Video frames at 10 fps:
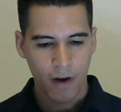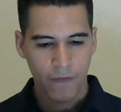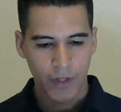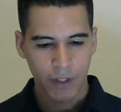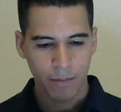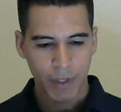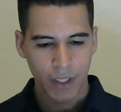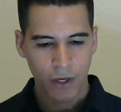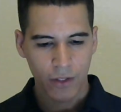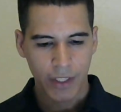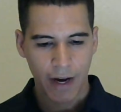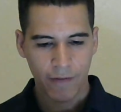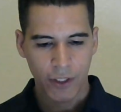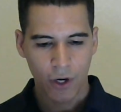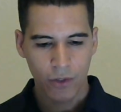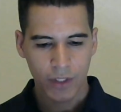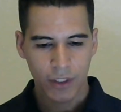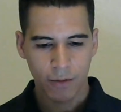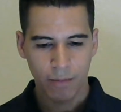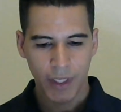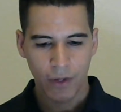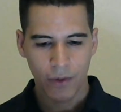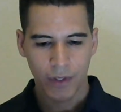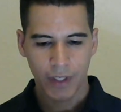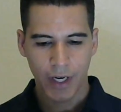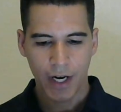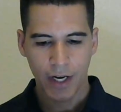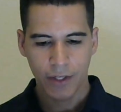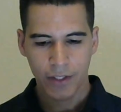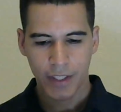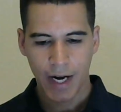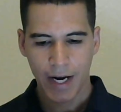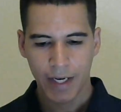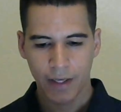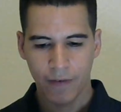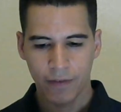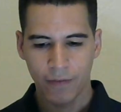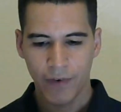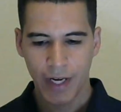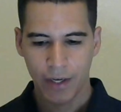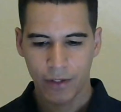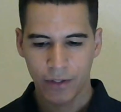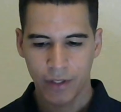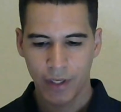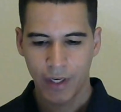Filipinos have chosen to be on the other side of the veil,